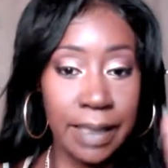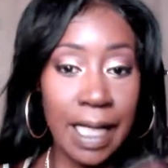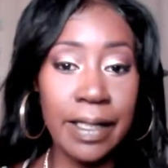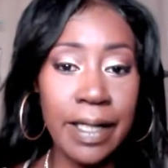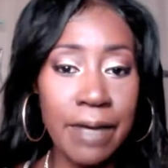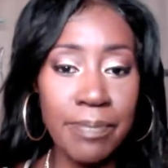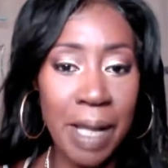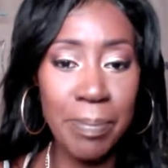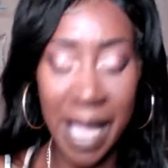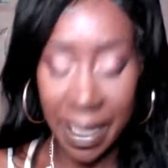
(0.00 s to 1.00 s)
Let
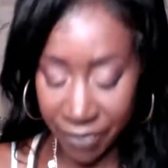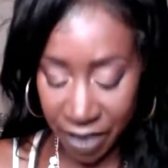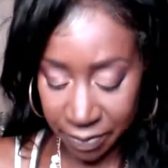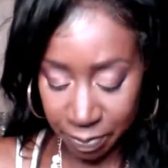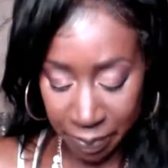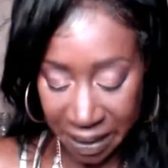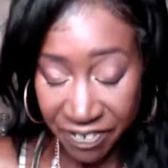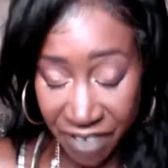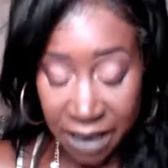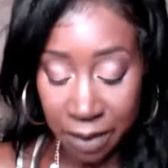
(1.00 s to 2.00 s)
me tell it,
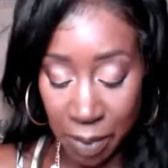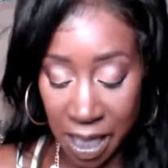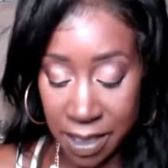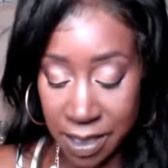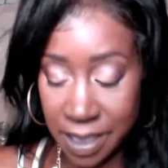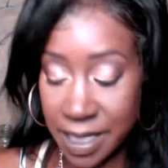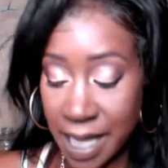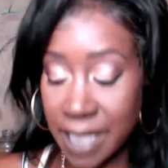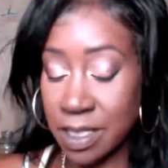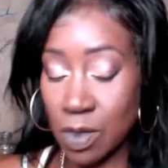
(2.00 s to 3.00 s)
because I love my
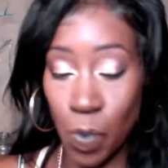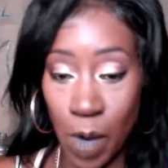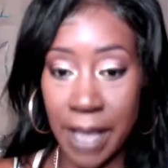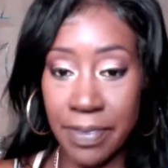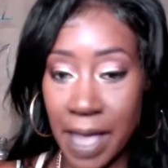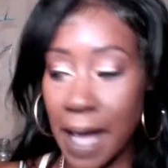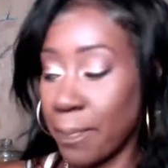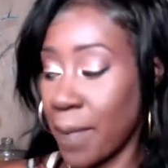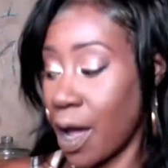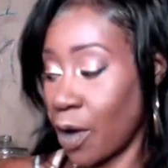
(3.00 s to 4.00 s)
Mac Fix
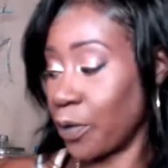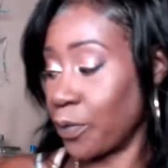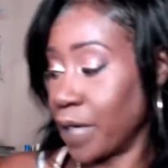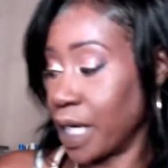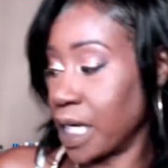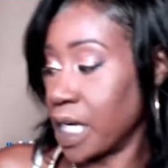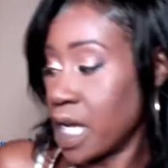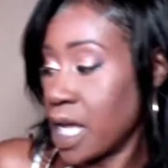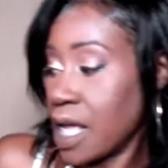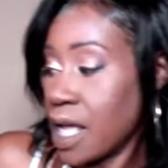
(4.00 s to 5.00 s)
Fix Plus, it
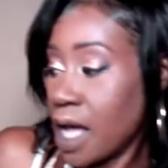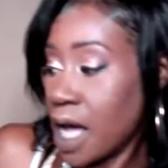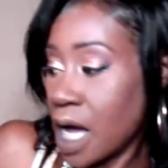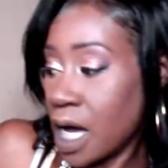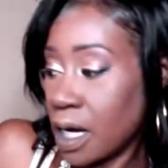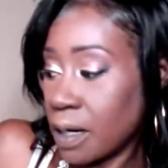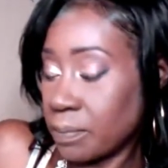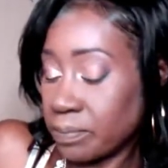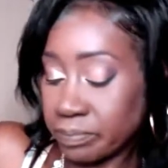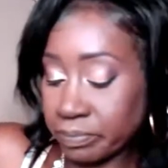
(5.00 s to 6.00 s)
takes away that
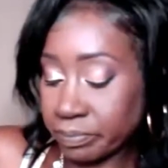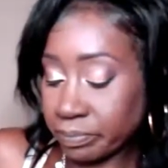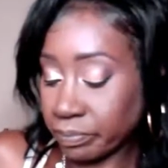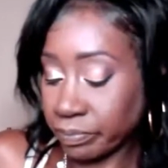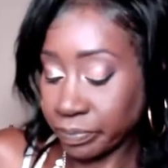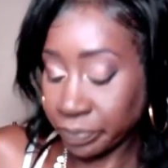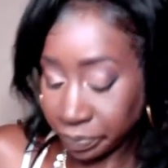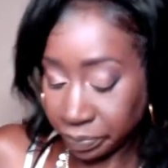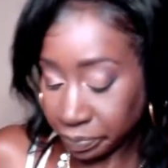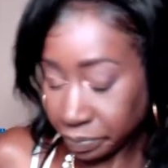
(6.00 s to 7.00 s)
powdery,
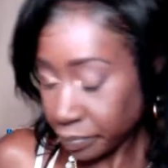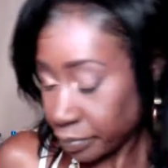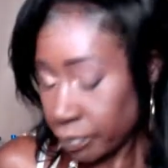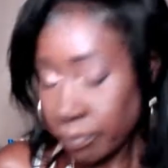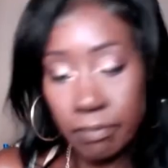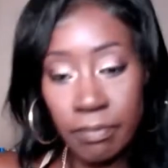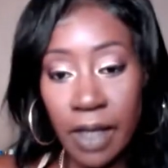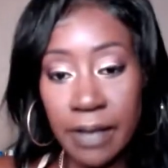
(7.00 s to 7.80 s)
um,